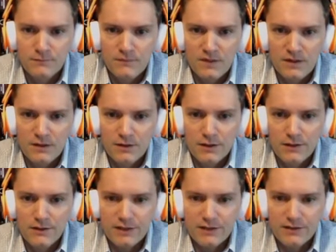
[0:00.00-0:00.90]
Alright, I
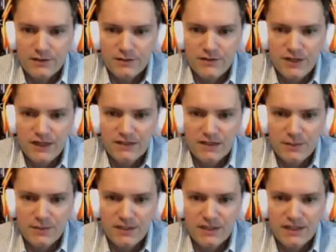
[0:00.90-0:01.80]
got 2 tanks
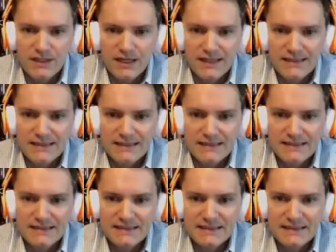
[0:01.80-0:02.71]
coming in. I need
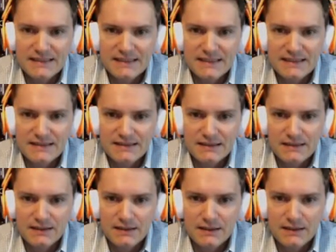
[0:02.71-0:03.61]
to get
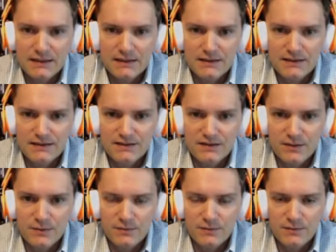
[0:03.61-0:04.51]

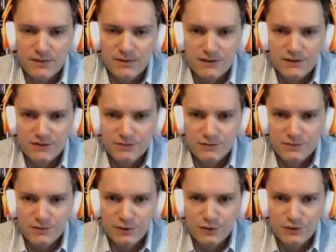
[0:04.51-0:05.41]
some
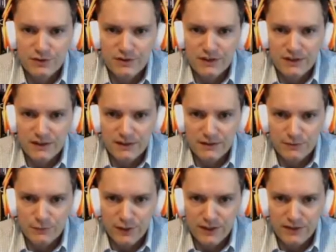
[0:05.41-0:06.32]
good
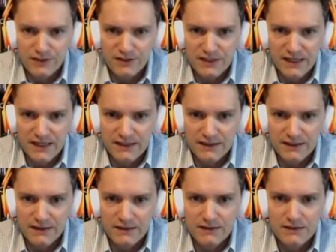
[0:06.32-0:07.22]
range attack
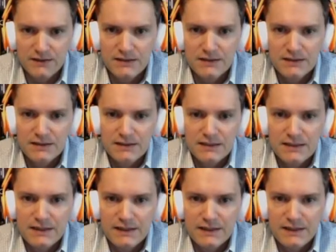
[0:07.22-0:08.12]
in,
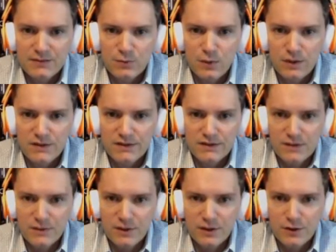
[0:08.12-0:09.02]
and that's what
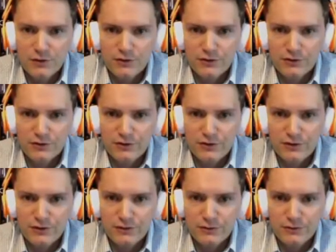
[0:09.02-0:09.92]
my archers are there to
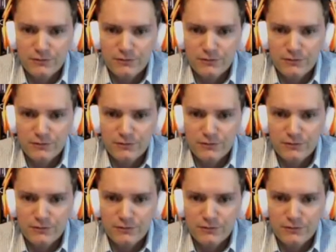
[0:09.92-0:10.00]
do.